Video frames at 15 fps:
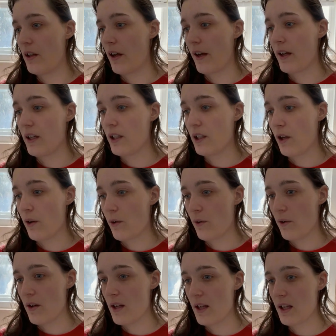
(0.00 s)
I'm gonna go
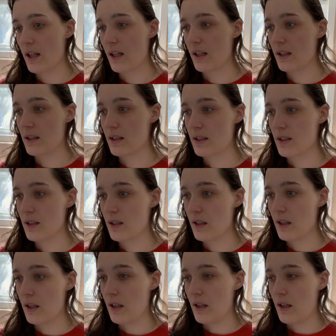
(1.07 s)
and
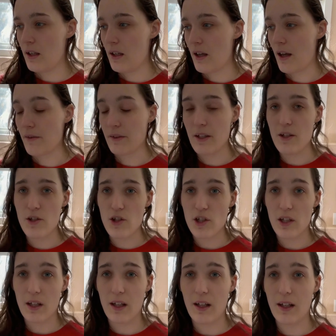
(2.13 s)
have lunch,
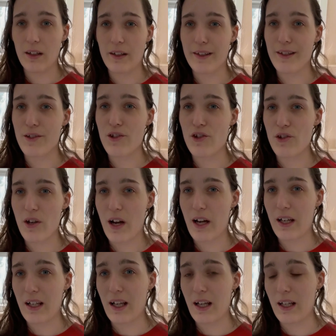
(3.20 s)
let this
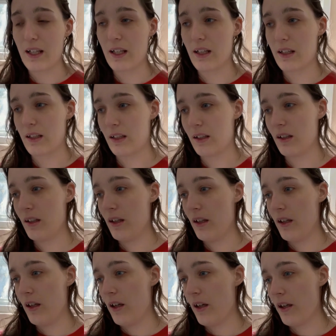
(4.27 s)
dry, and
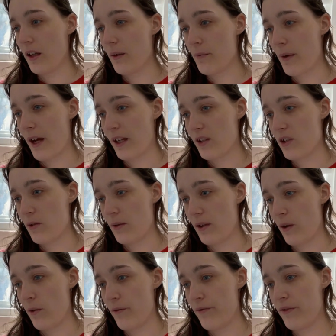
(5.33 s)
come back to it
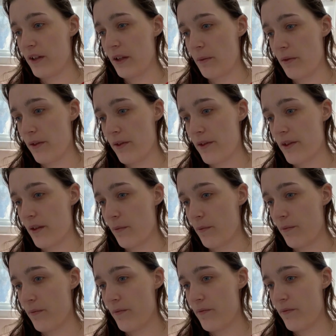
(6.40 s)
hopefully with
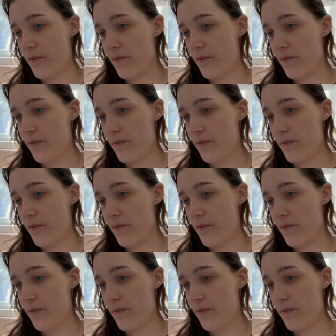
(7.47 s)
some